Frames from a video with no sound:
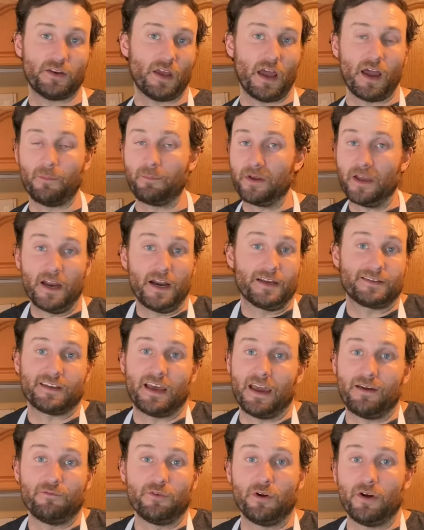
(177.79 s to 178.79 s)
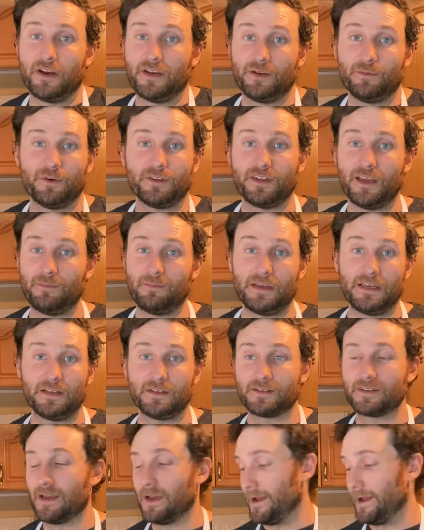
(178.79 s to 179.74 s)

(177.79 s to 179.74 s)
I'll be honest, I have no idea what that means.